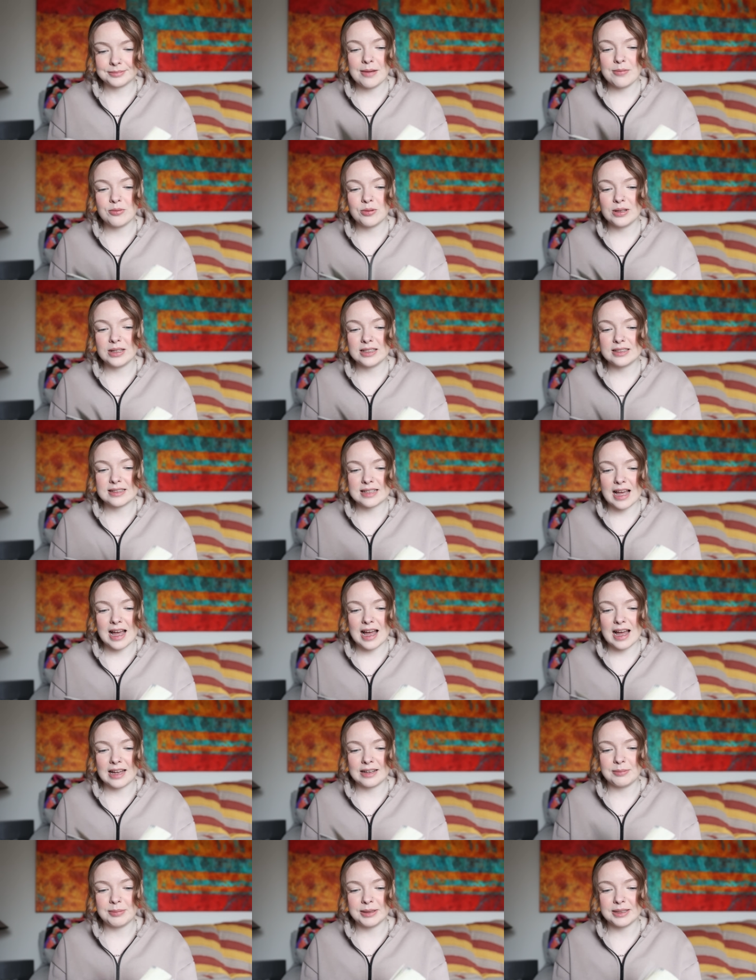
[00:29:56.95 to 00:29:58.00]
I'm really
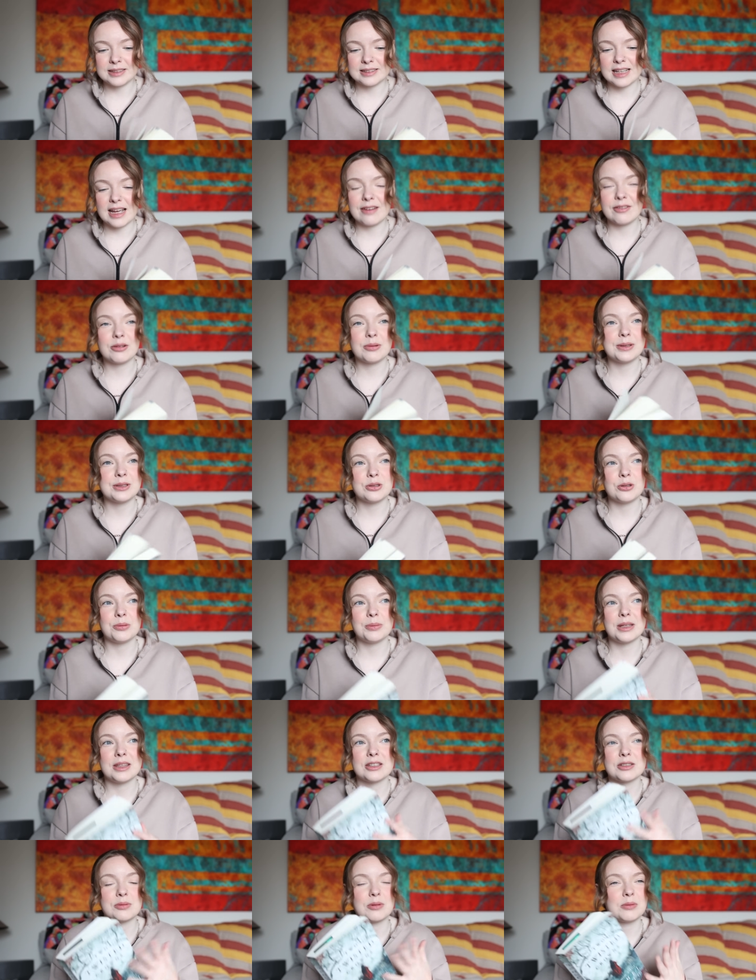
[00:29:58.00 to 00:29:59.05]
sad because everyone told
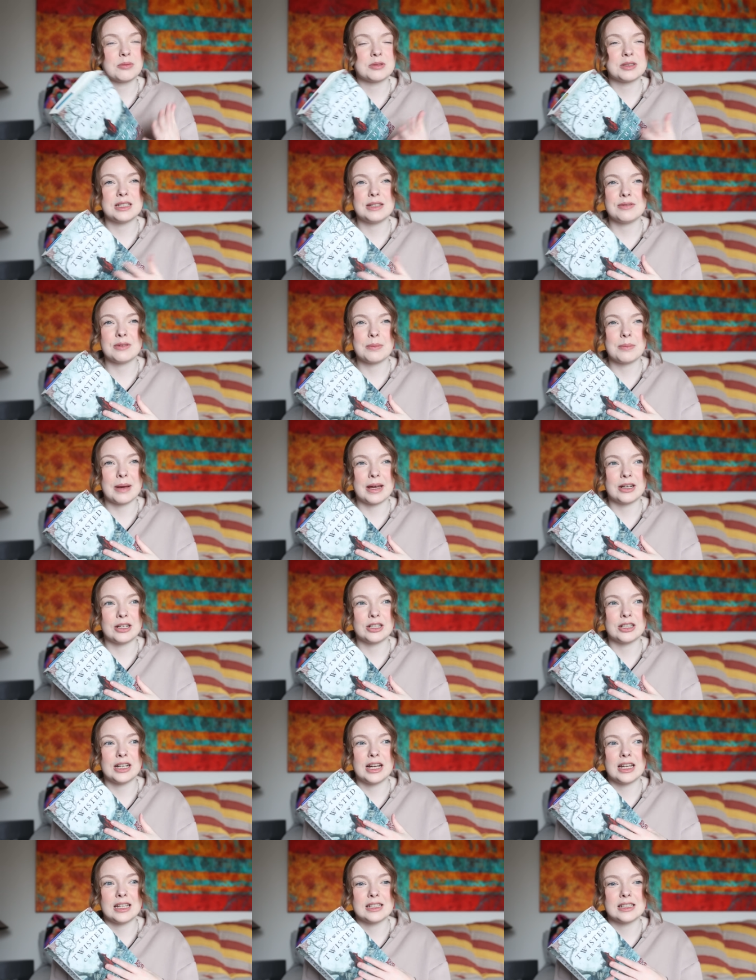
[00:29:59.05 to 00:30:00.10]
me this one was even better
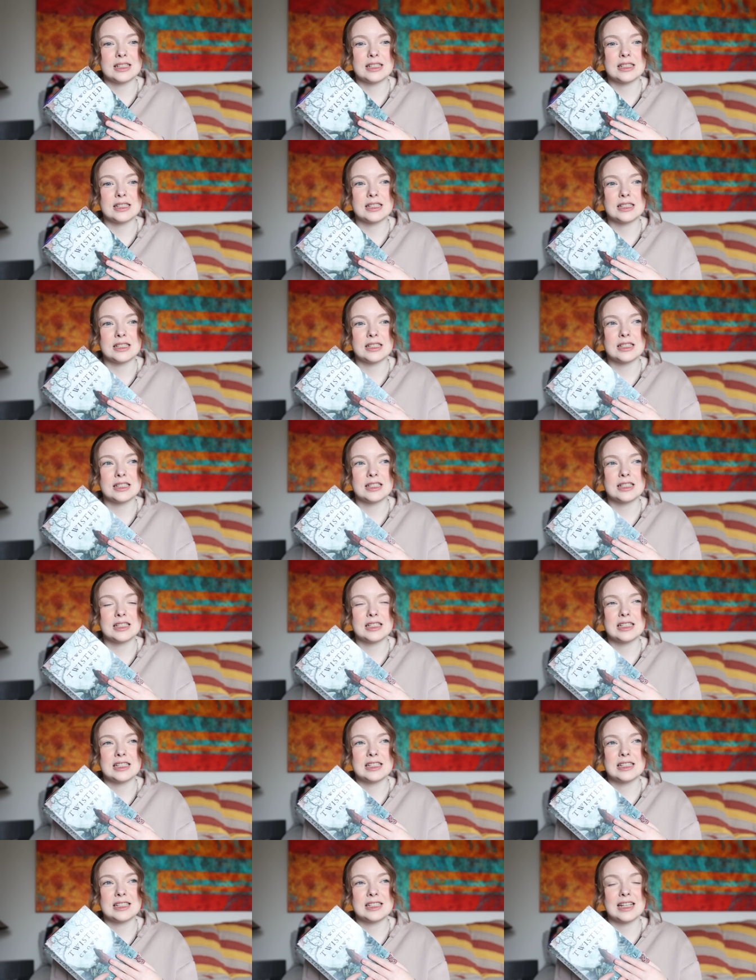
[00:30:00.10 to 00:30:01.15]

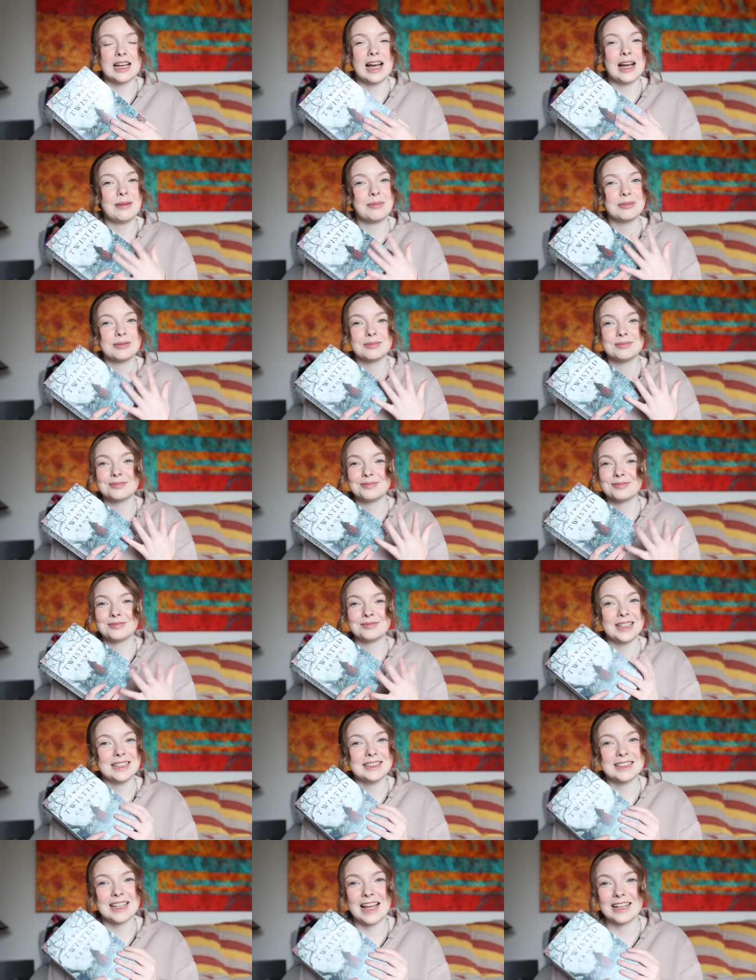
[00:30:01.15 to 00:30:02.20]
and I'm,
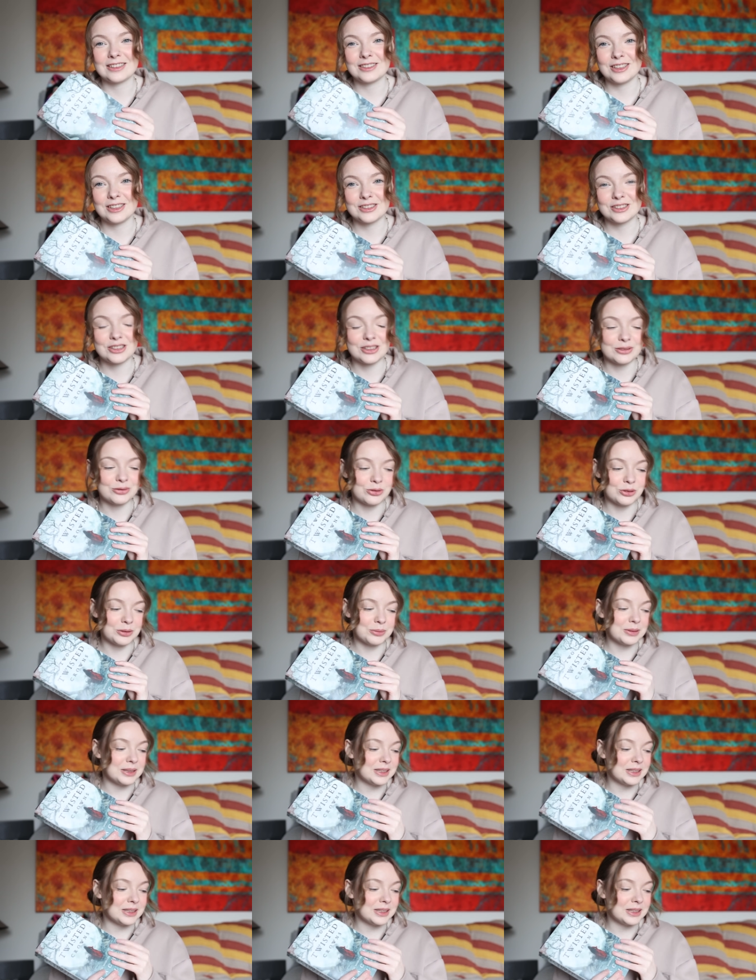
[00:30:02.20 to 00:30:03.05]
it's lackluster for